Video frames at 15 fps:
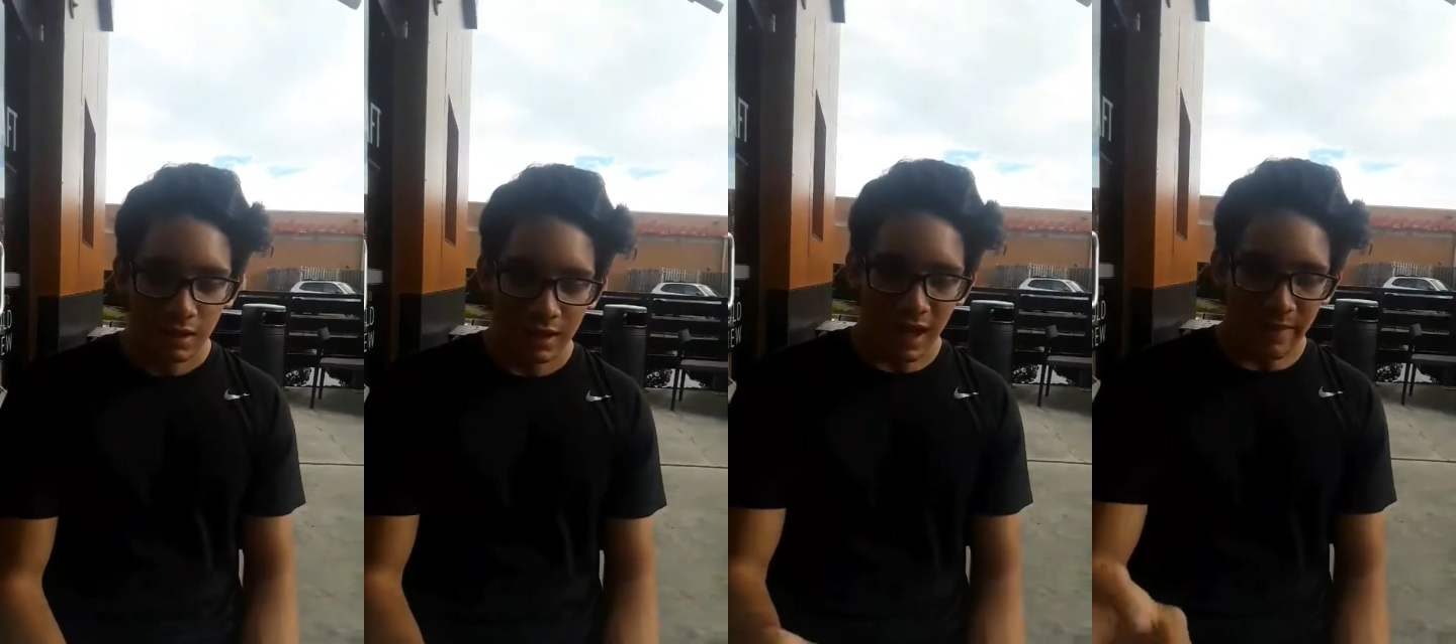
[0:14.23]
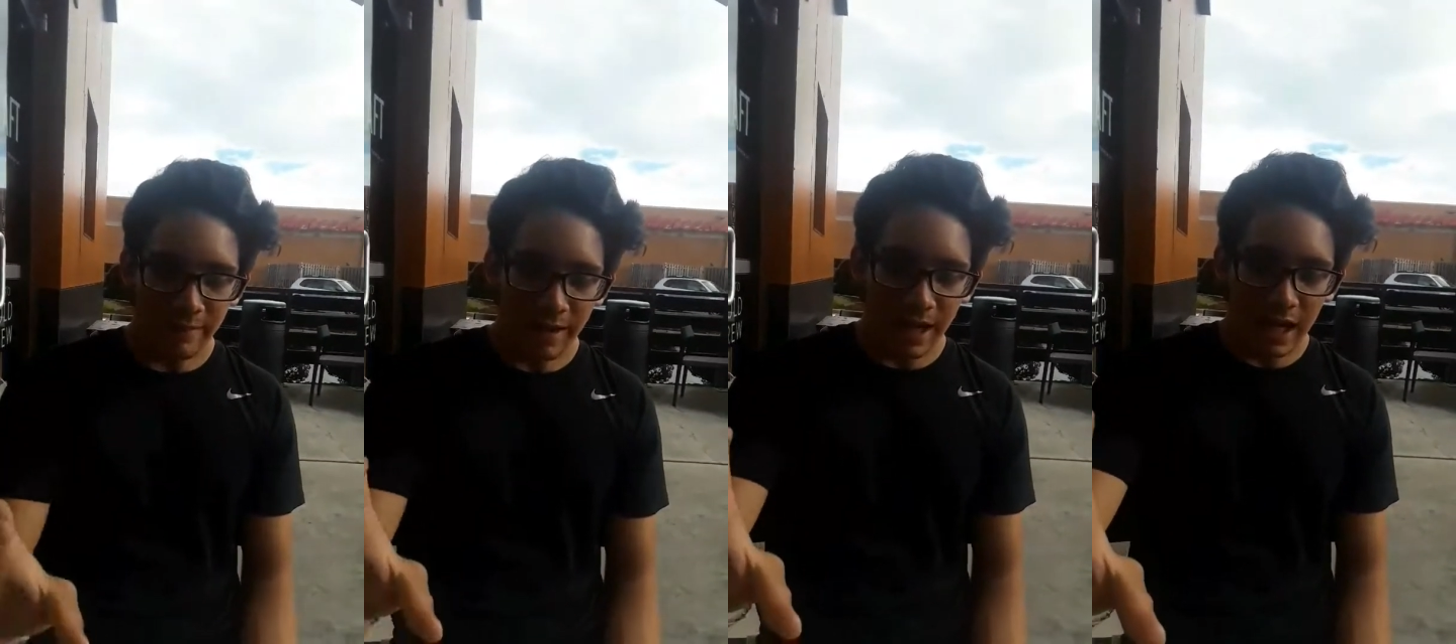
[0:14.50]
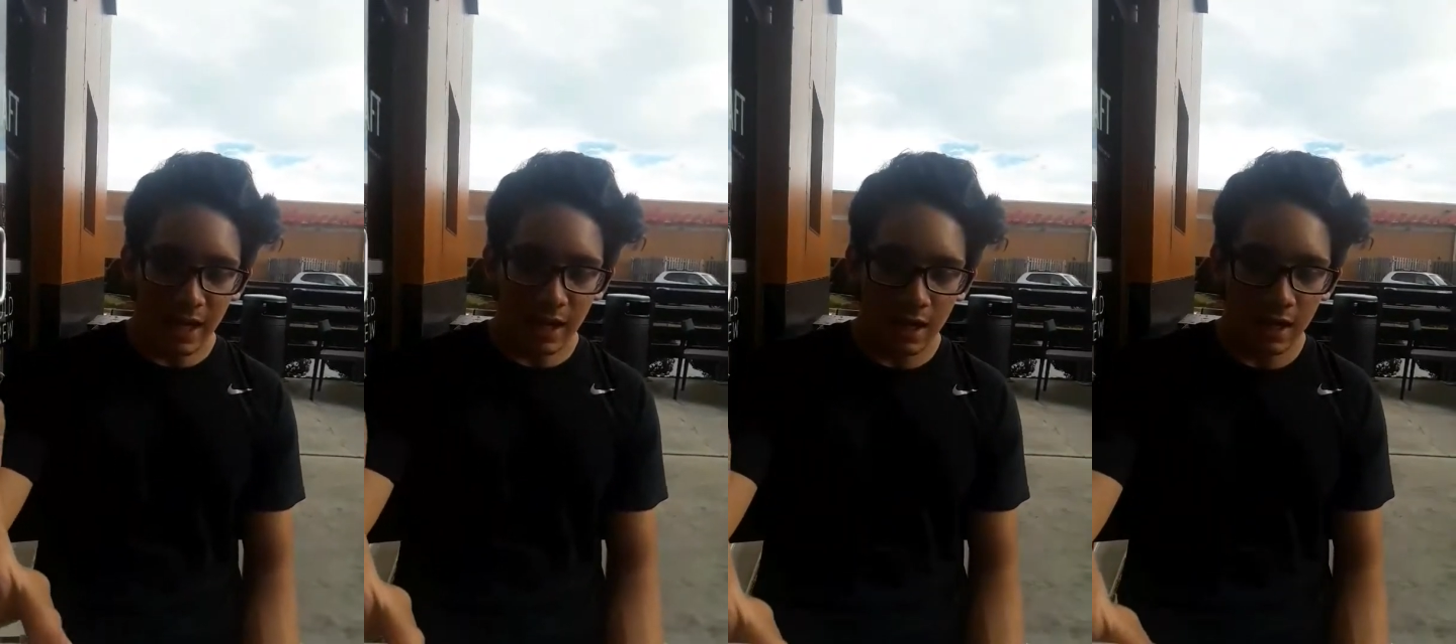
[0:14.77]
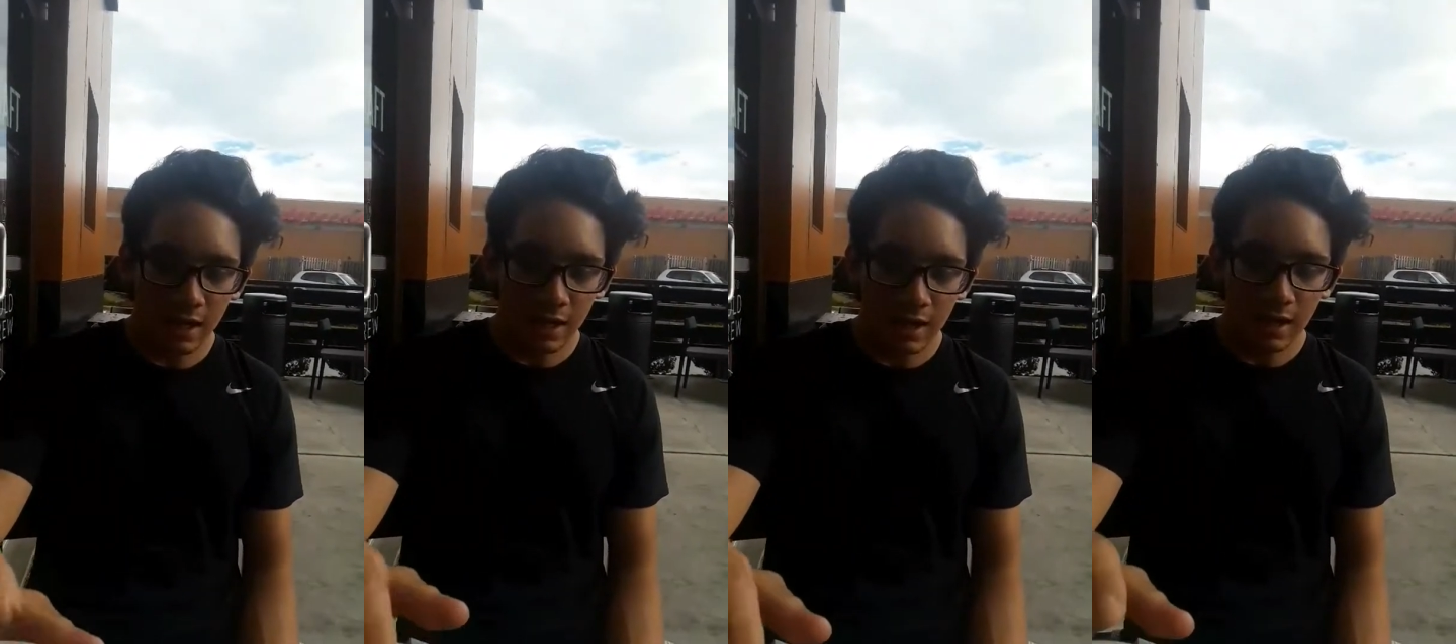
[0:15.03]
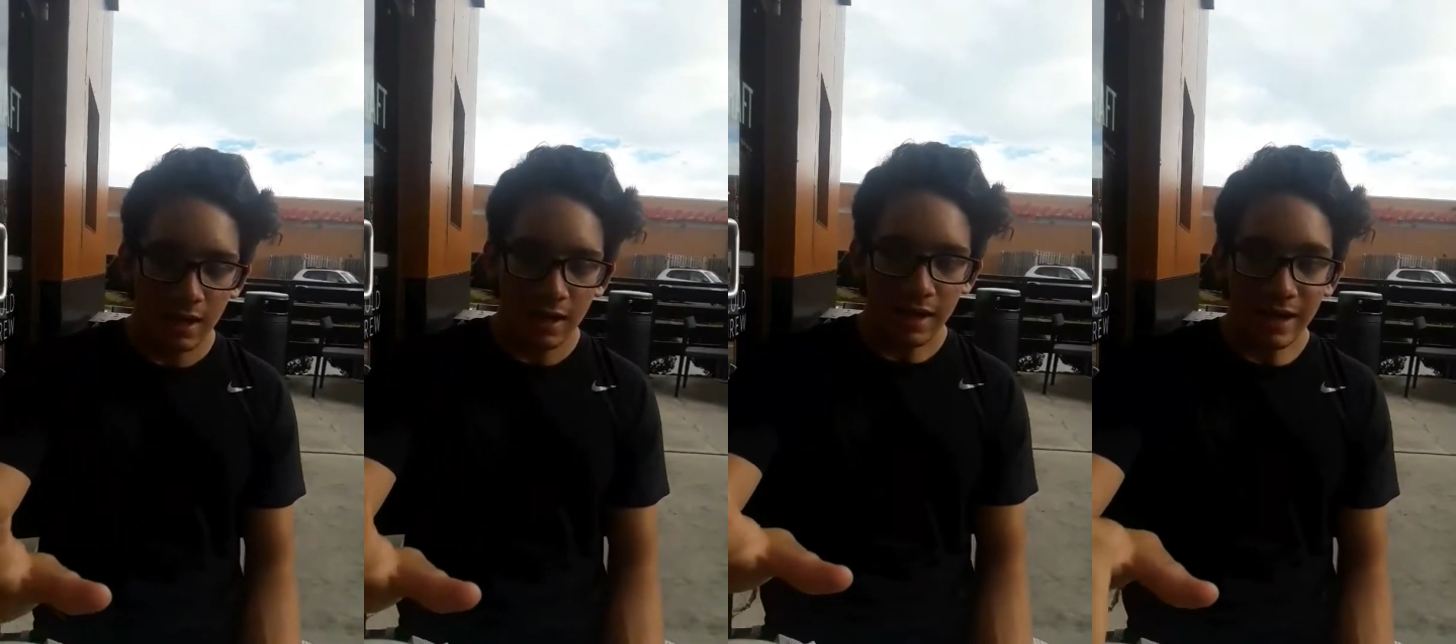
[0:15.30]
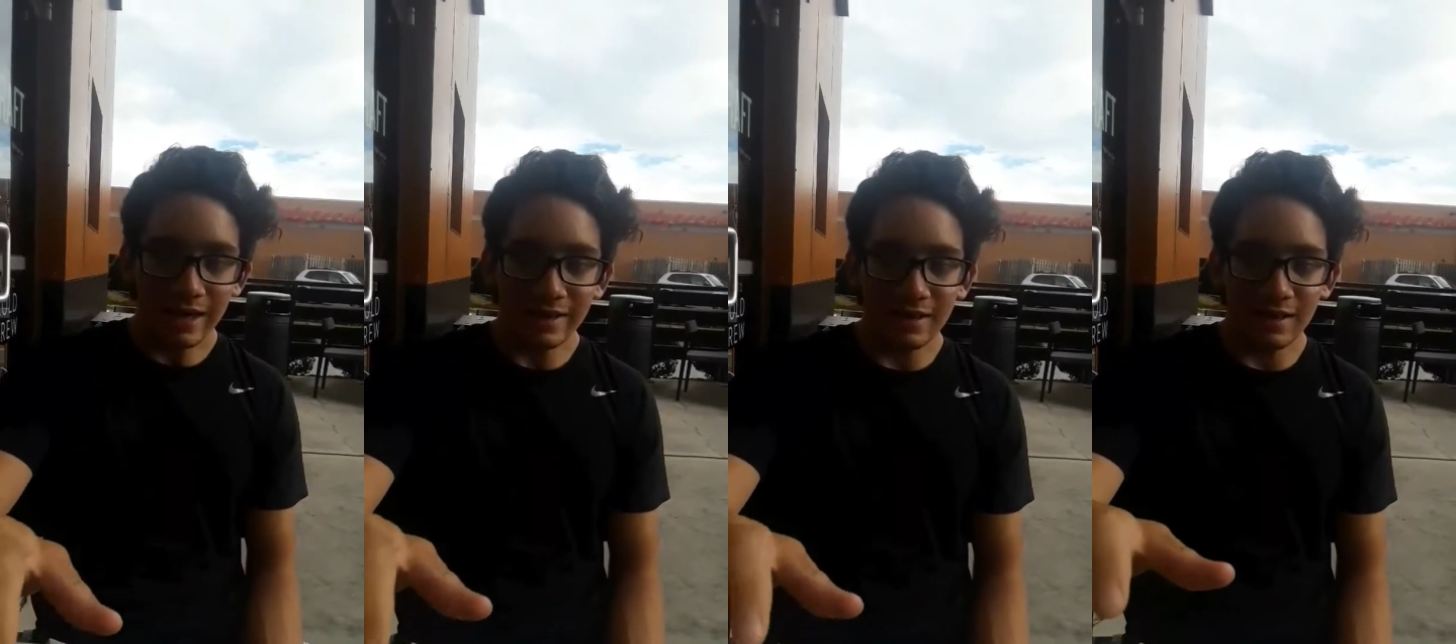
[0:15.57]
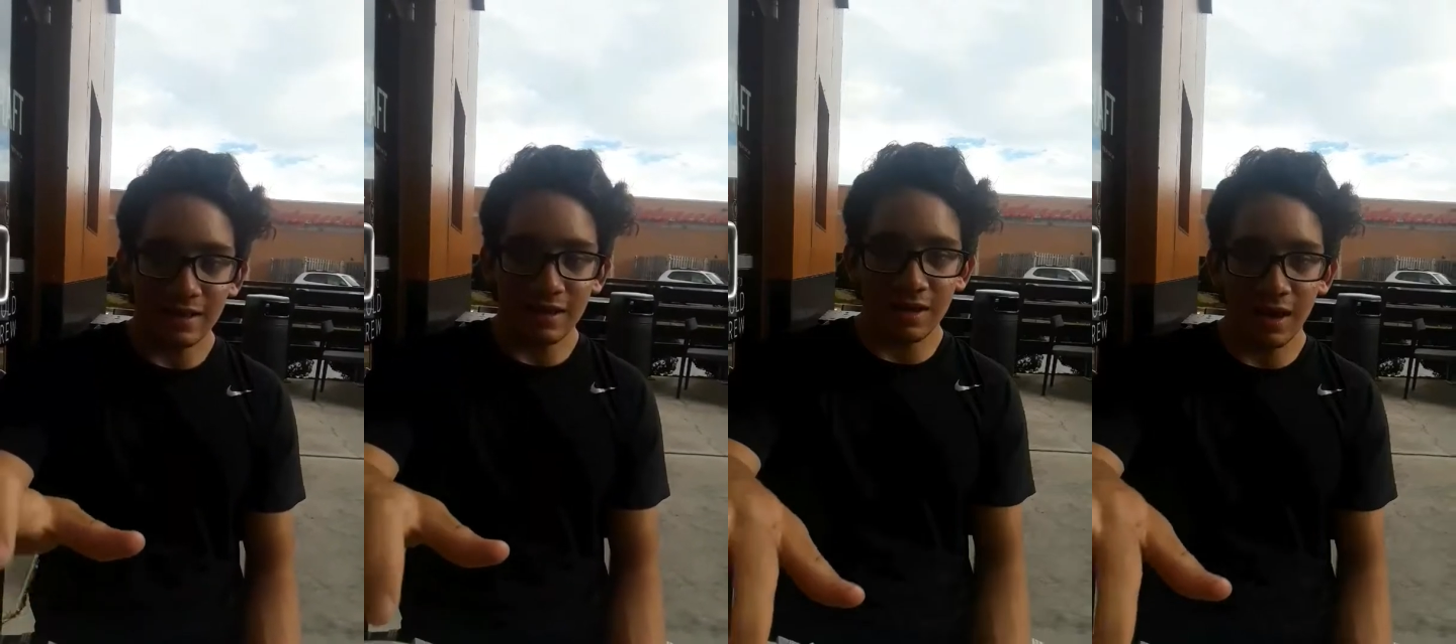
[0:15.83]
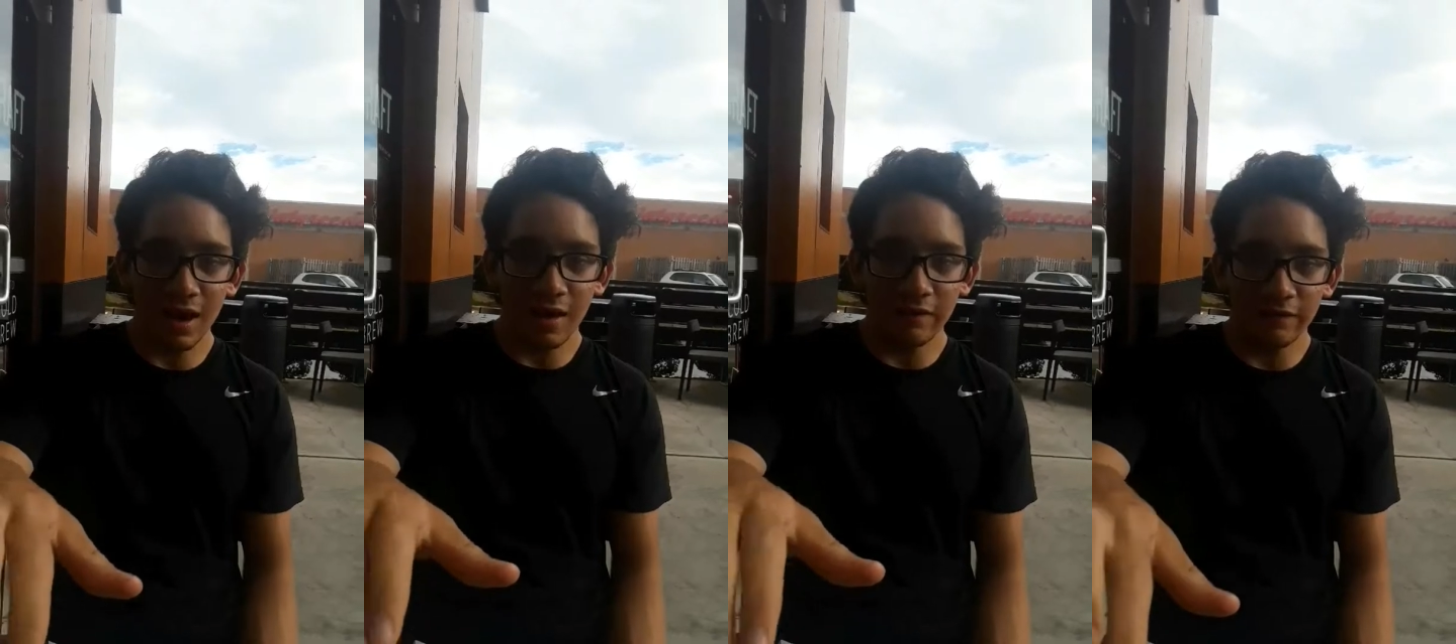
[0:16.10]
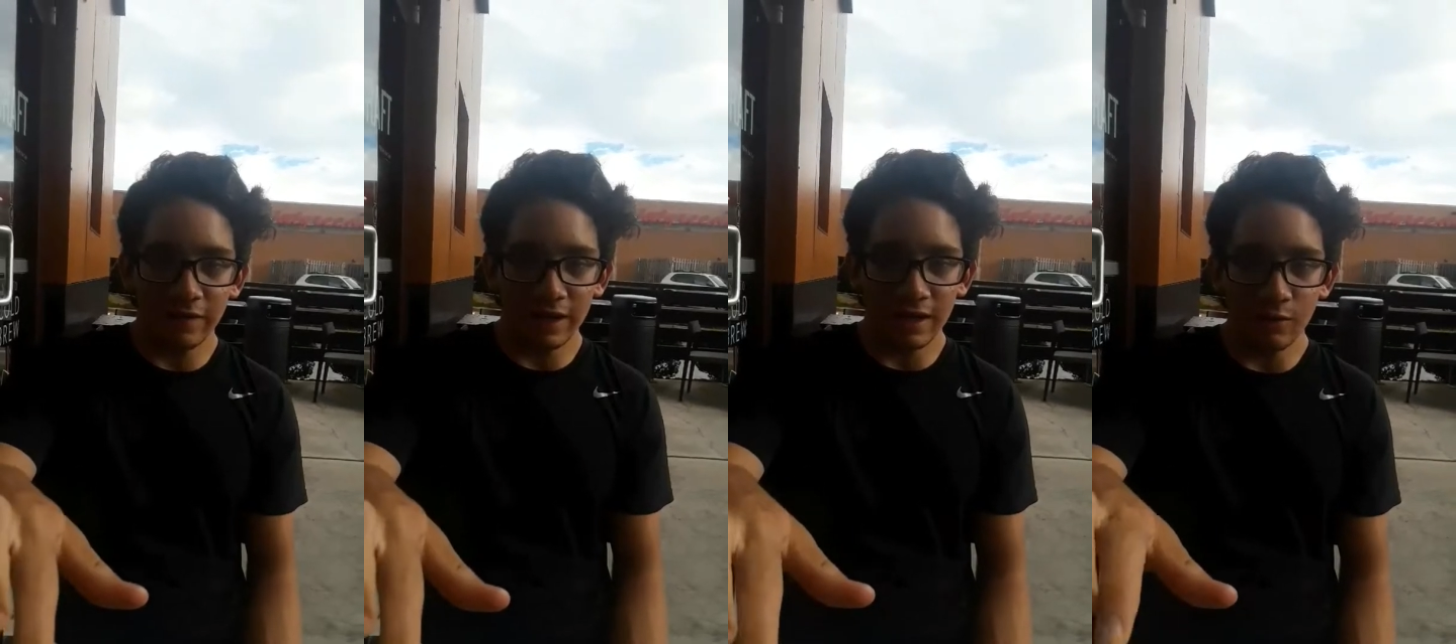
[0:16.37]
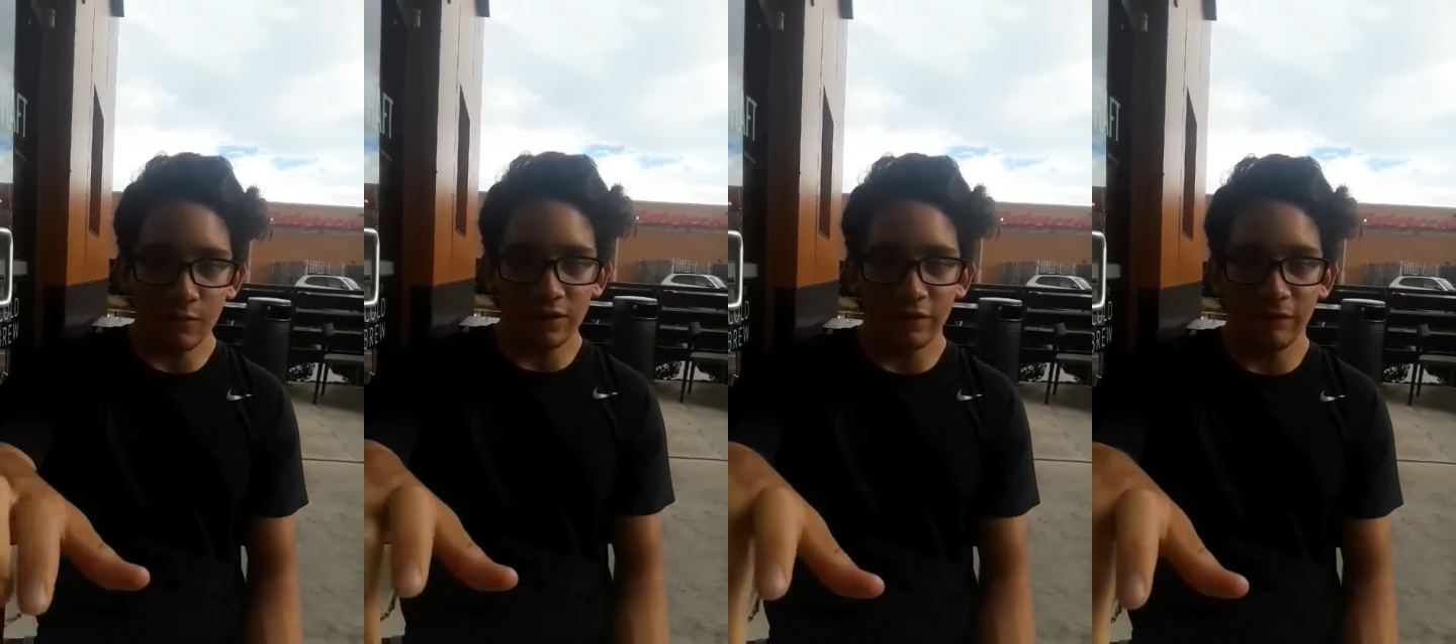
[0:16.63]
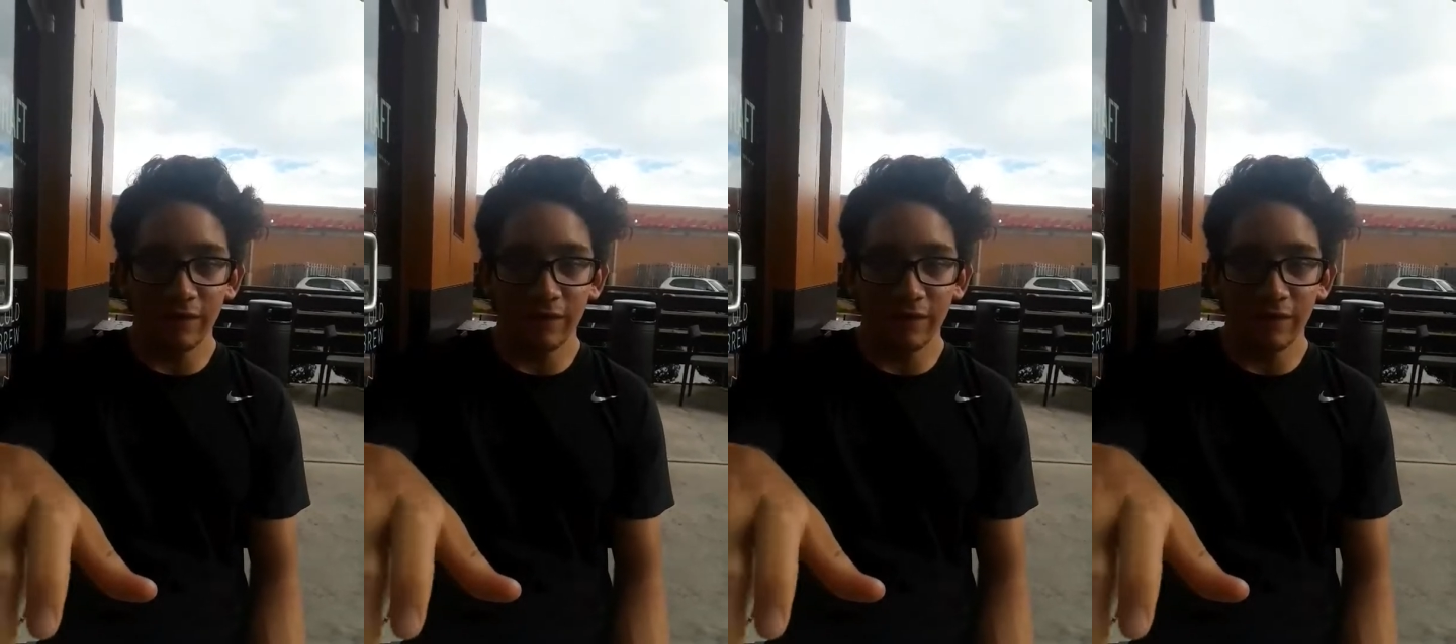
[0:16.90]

Got my iced coffee with